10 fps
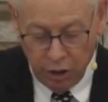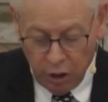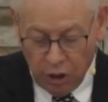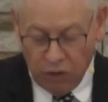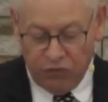
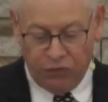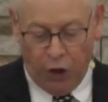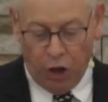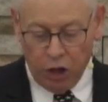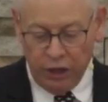
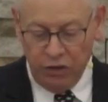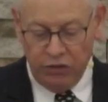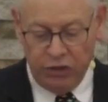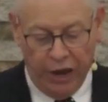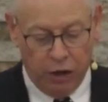falling
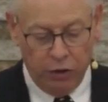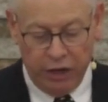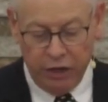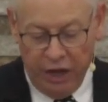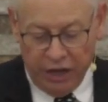down
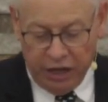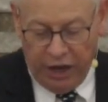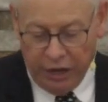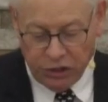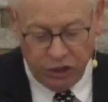and
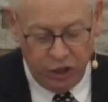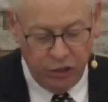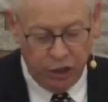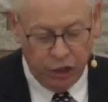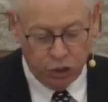casting
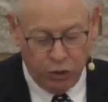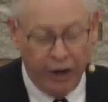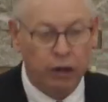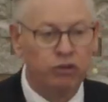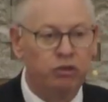their
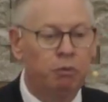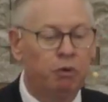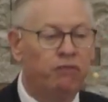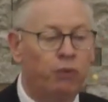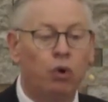crowns
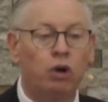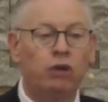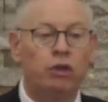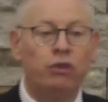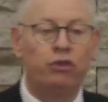before
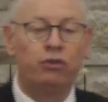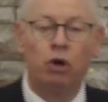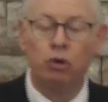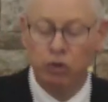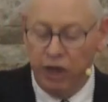the
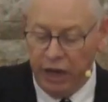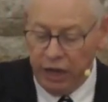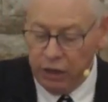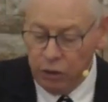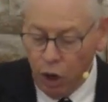throne
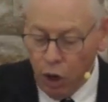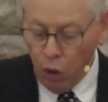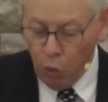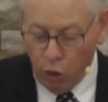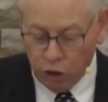in
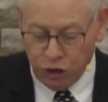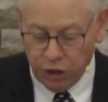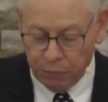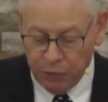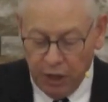
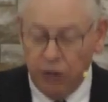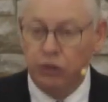worship. The